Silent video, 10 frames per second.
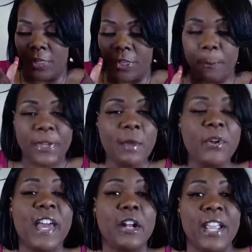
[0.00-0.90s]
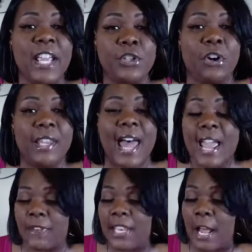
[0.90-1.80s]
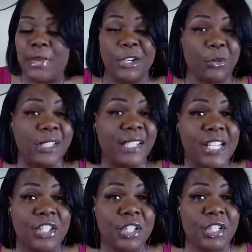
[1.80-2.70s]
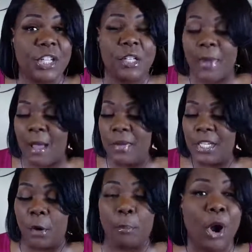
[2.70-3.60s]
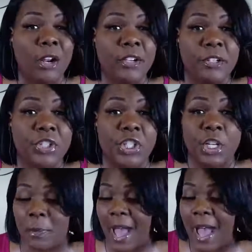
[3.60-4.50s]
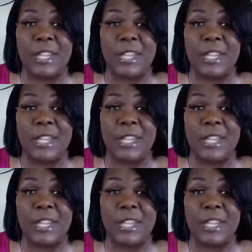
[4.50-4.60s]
The people that are in your life, and I mean a relationship, I mean a partnership, I